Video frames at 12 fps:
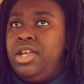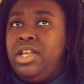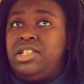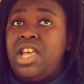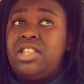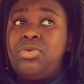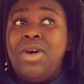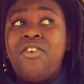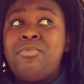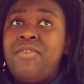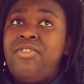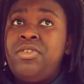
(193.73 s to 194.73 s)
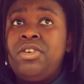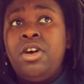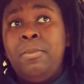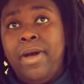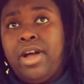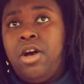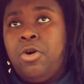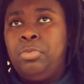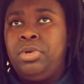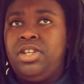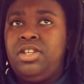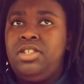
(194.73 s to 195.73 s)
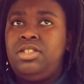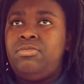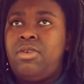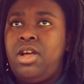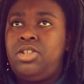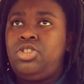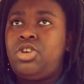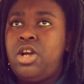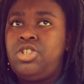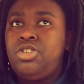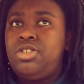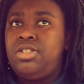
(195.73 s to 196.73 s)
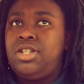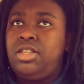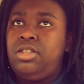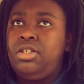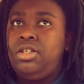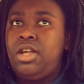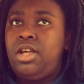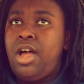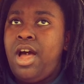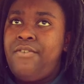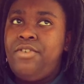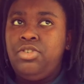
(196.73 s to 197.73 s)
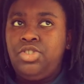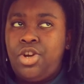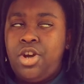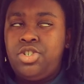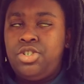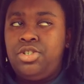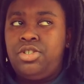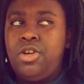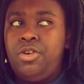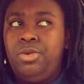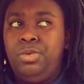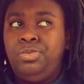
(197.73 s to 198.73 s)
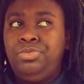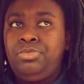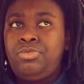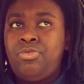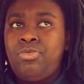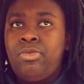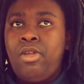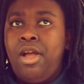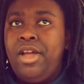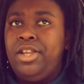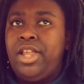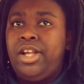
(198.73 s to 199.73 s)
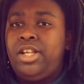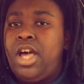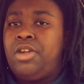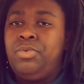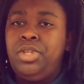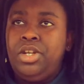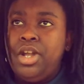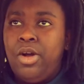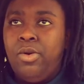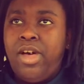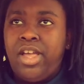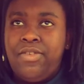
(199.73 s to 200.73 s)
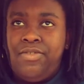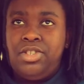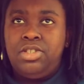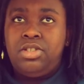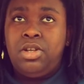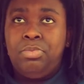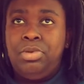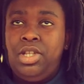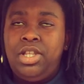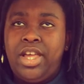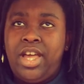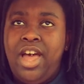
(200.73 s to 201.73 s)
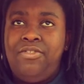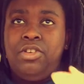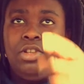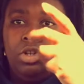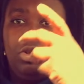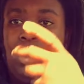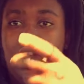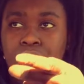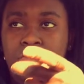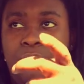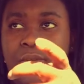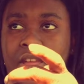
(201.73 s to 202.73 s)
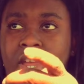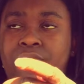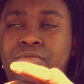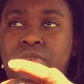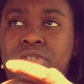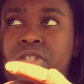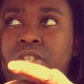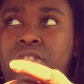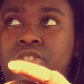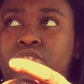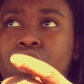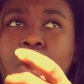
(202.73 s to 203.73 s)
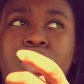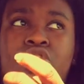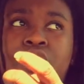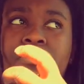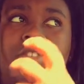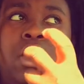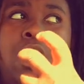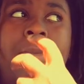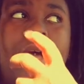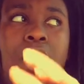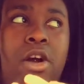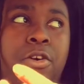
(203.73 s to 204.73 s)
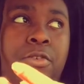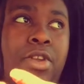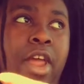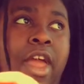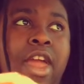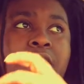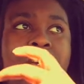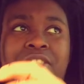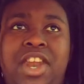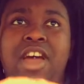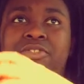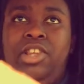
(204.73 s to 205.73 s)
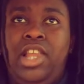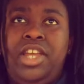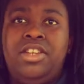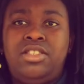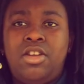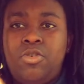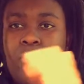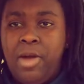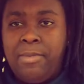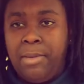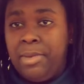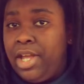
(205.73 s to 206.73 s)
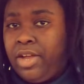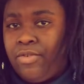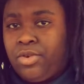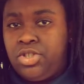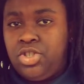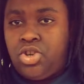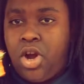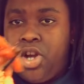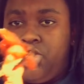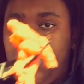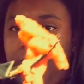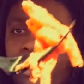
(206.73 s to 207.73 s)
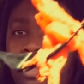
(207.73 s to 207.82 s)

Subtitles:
it takes a while for my phone to come back on because my charger is not the iPhone charger, so, and like, I don't really know, like, if it's completely, like, I have to literally hold it in my hand for it to charge enough to come back on, and then I have to lay it a certain way on my bed for it to charge, like,